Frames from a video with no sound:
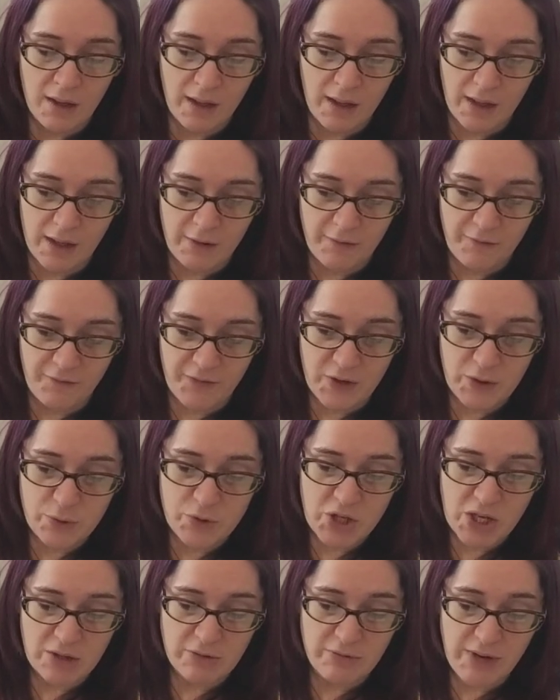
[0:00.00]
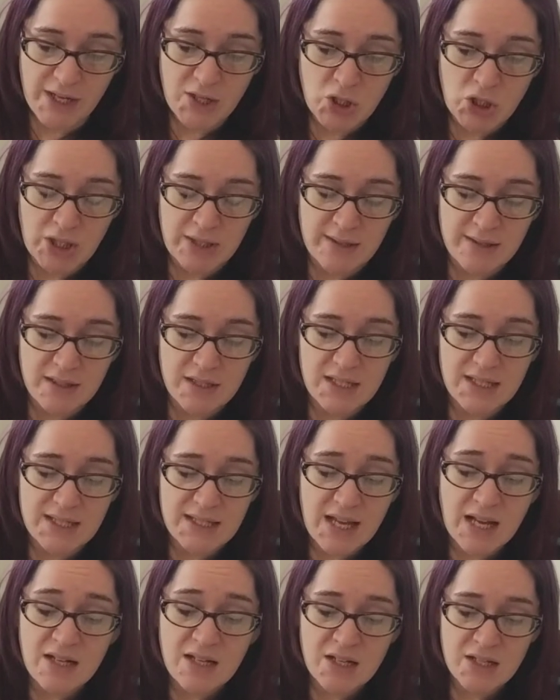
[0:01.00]
In a few generations, the
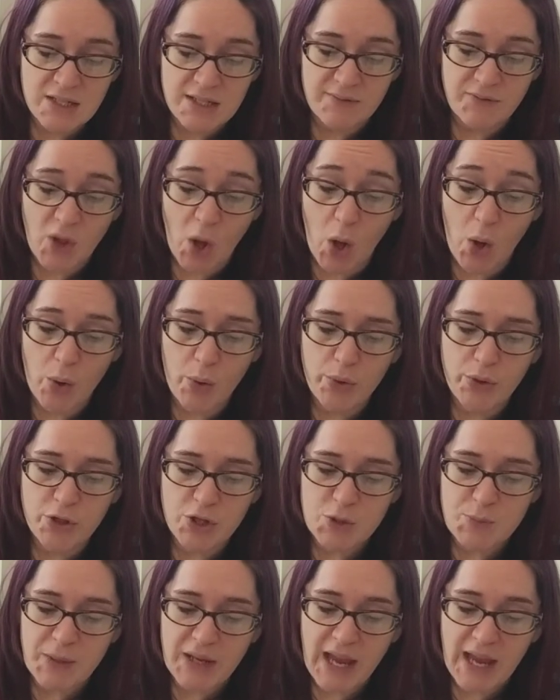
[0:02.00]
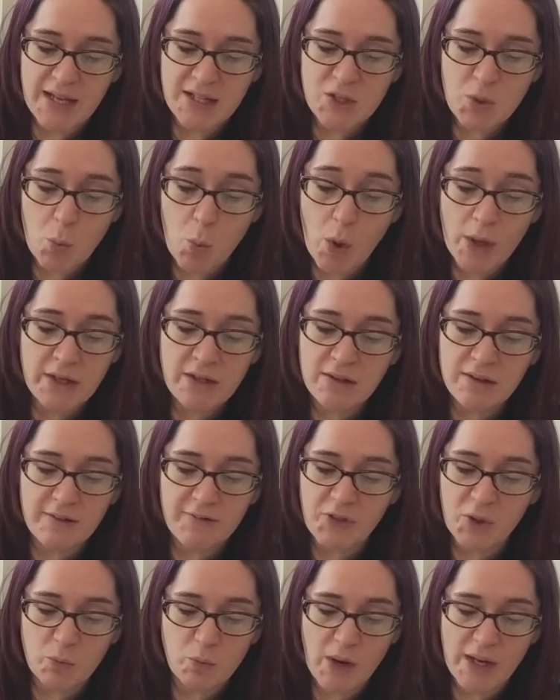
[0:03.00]
descendants of the holders began to wonder
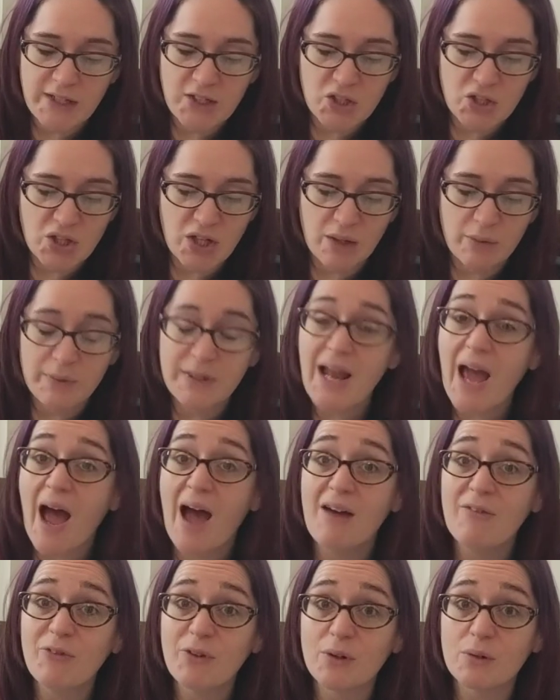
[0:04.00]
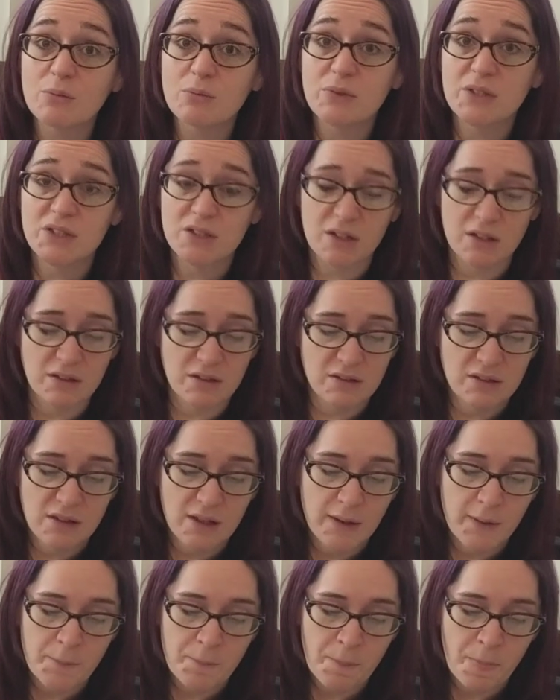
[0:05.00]
if the Red Star would ever return.
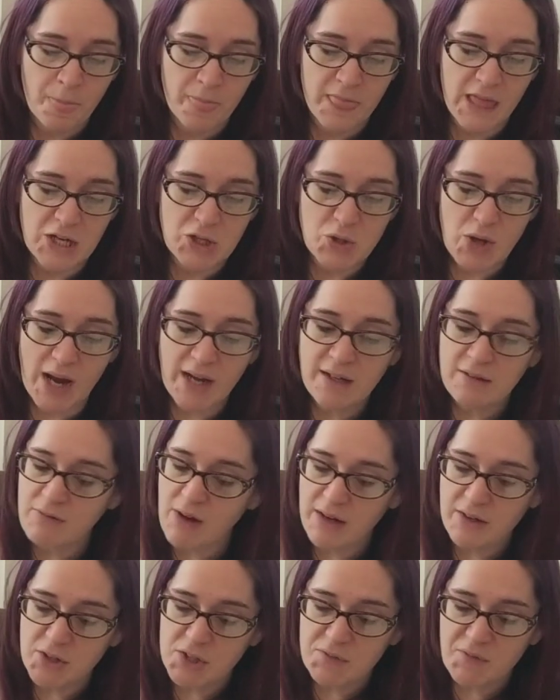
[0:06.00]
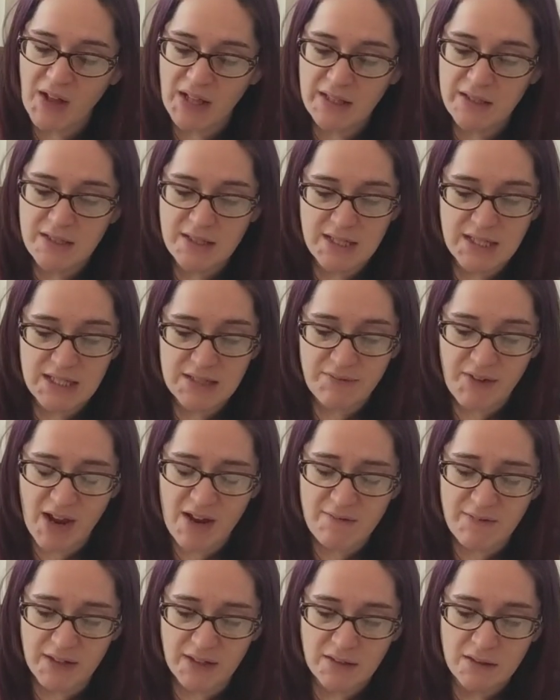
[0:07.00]
The dragon riders fell into
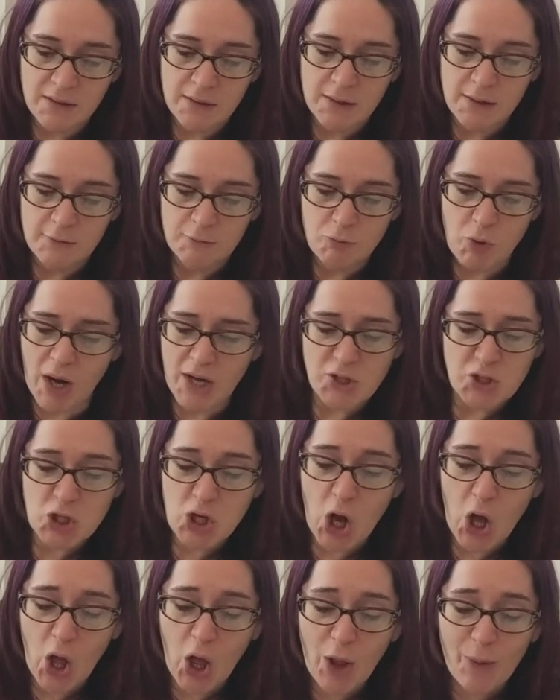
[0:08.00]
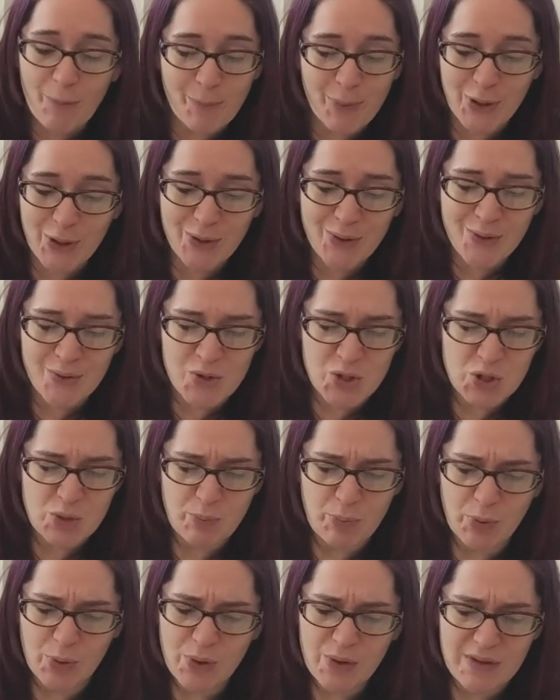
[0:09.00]
disfavor. Why should all Pern
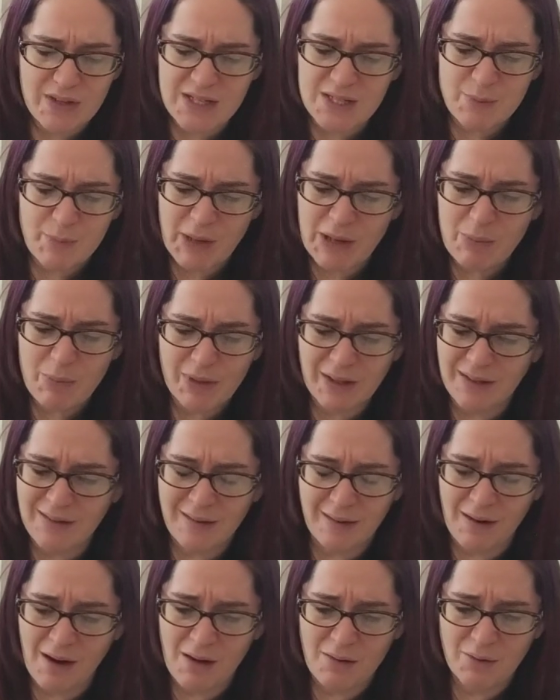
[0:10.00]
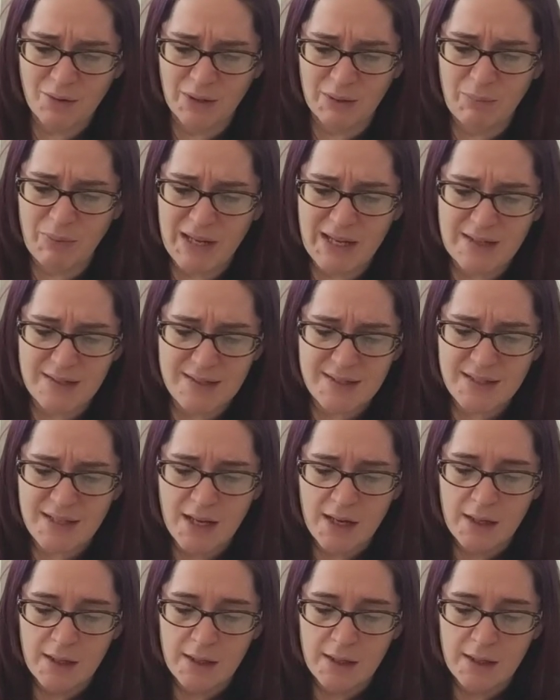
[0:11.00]
support these people and their hungry beasts?